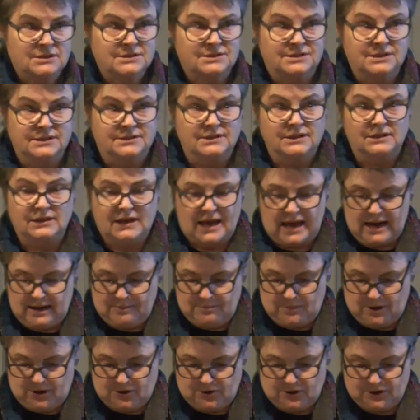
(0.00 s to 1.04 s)
to delay
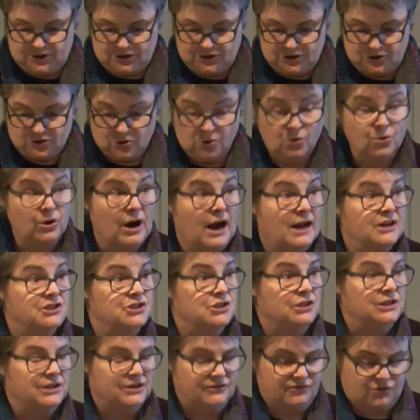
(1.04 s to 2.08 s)
marriage or
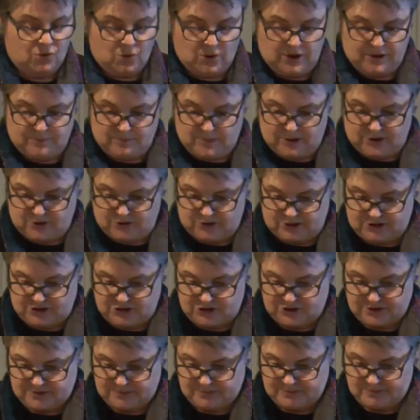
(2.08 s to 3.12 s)
actually avoid
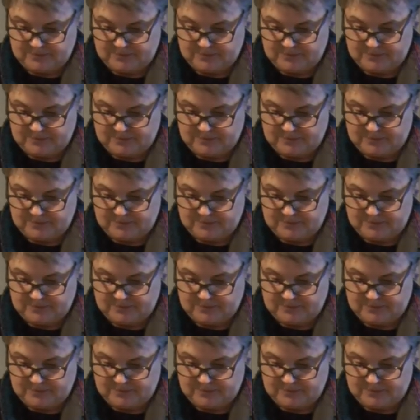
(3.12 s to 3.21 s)
marriage.